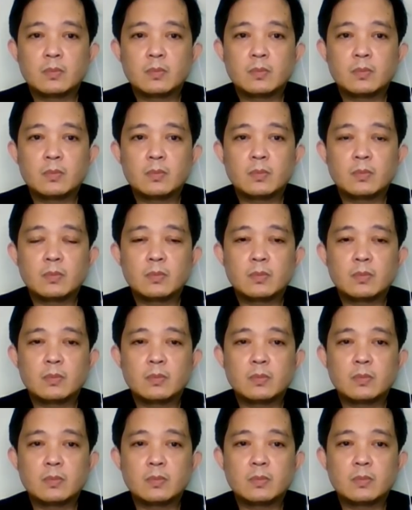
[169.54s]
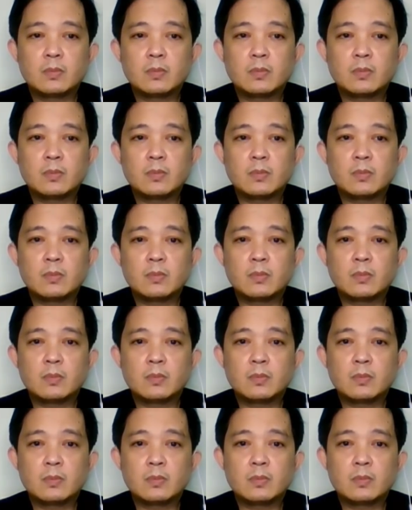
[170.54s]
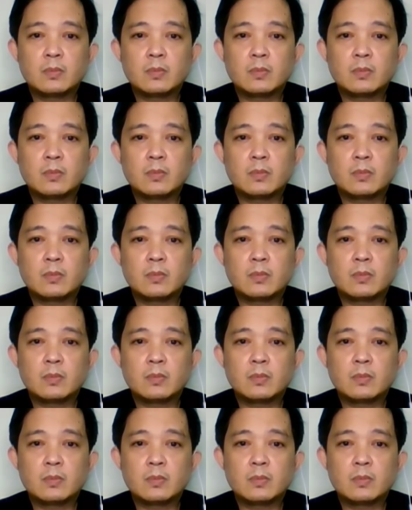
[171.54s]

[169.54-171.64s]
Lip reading: [no speech]